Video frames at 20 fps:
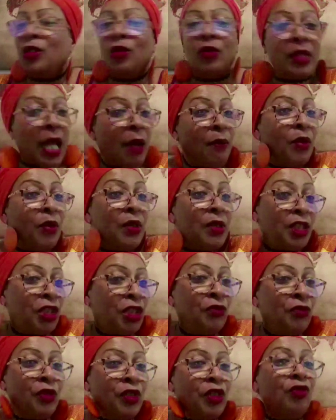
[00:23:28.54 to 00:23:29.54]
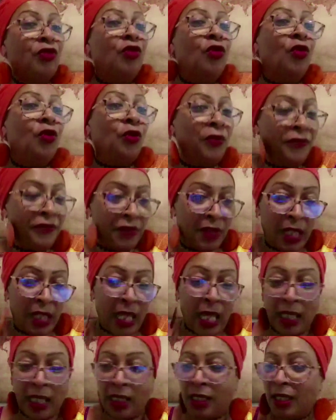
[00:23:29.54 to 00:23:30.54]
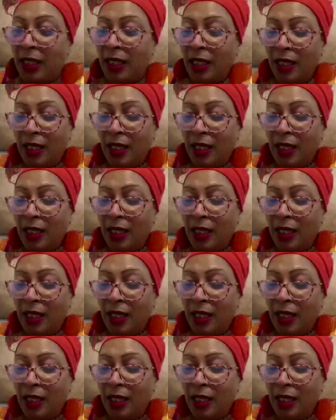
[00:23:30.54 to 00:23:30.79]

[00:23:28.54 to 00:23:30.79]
So she was known for that.